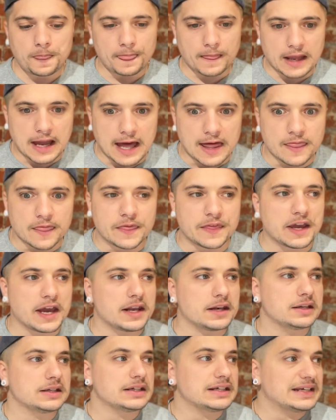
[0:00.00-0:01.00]
And
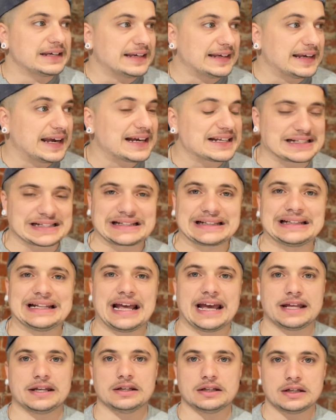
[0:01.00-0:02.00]
then he has
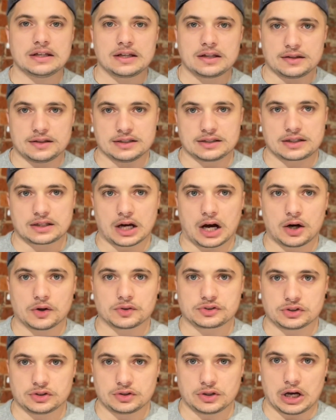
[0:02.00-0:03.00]
led this
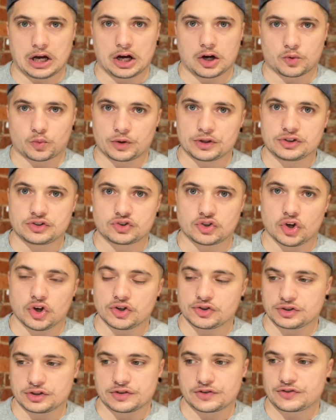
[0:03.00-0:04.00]
Carlton
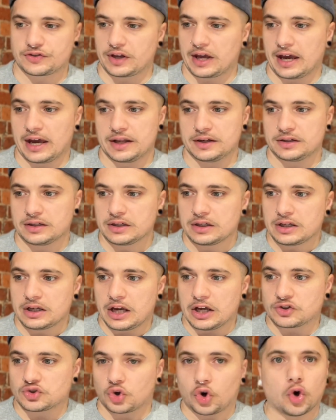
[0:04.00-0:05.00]
resurgence. And
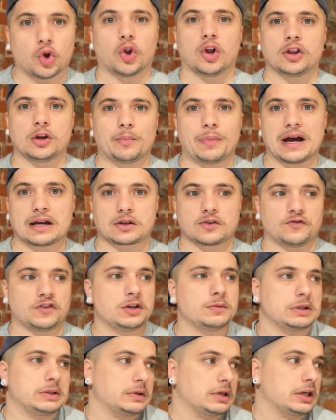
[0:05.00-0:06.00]
it's all on the back of
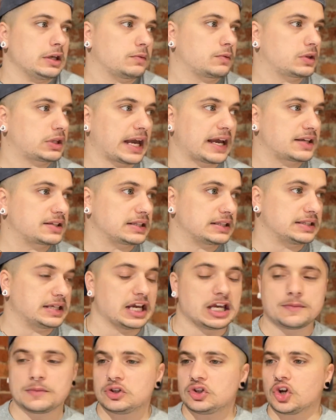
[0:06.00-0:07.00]
him. He takes the
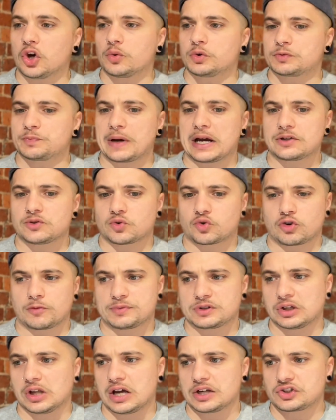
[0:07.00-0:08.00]
team. And, it was Patrick
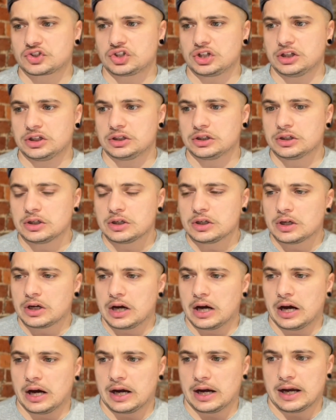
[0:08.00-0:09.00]
Cripps last year.
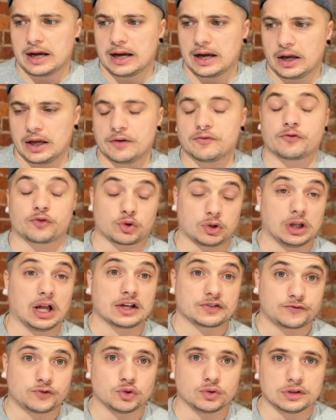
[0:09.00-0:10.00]
And for the
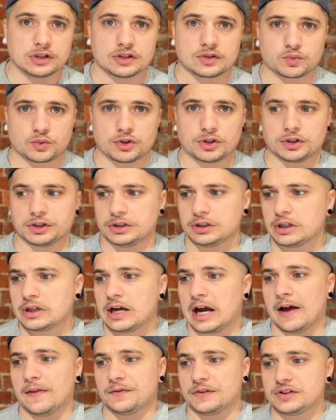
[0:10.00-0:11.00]
last few years, really.
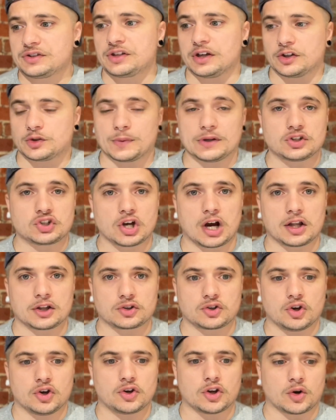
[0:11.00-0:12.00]
And this year it's been Charlie
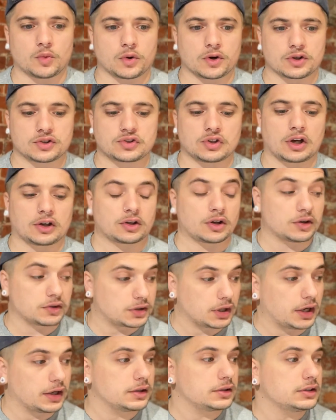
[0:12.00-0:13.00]
Curnow, where it's like,
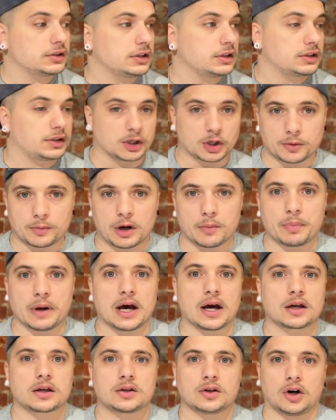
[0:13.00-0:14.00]
okay, get on my
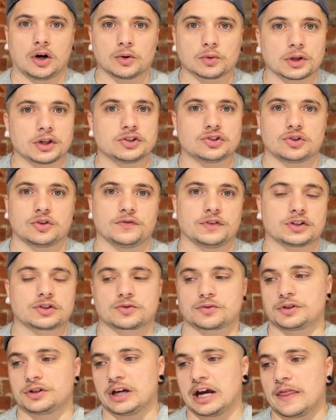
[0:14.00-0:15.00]
back, I'll lead you to
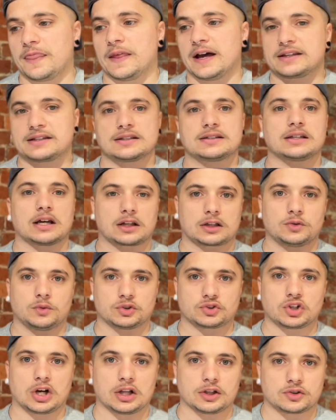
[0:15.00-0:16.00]
victory. And that's exactly
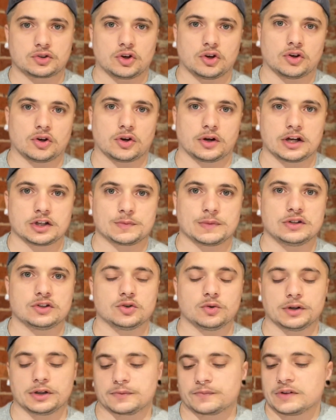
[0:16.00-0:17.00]
what Charlie Curnow has been
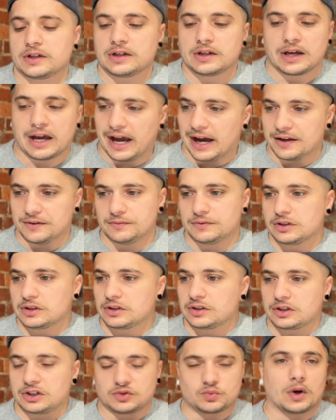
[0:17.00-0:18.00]
doing. And
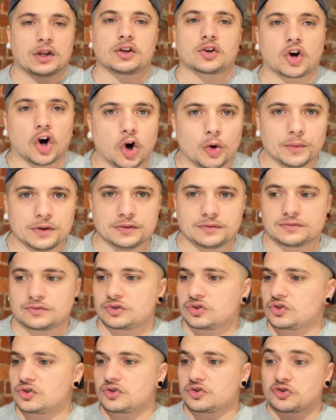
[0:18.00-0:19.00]
he's won the Coleman
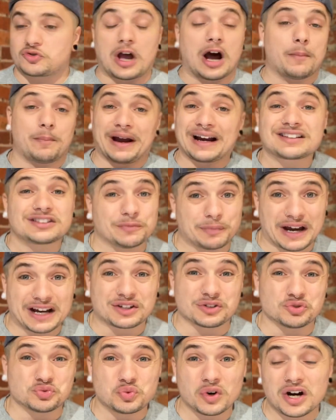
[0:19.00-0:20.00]

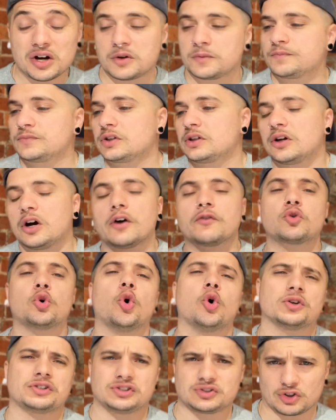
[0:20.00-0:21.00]
back-to-back as well. Of
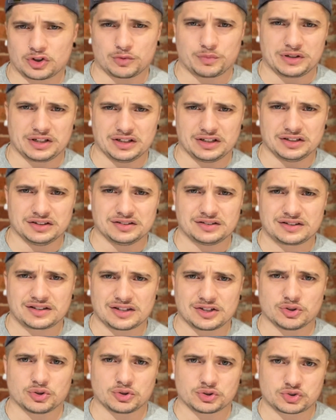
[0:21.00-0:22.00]
course, he's going to be in
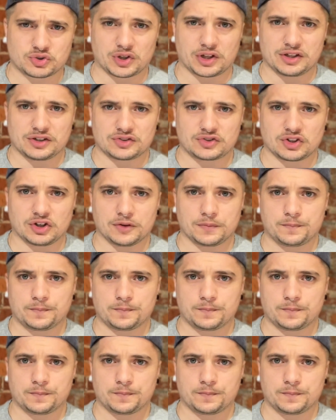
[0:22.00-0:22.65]
the All-Australian side.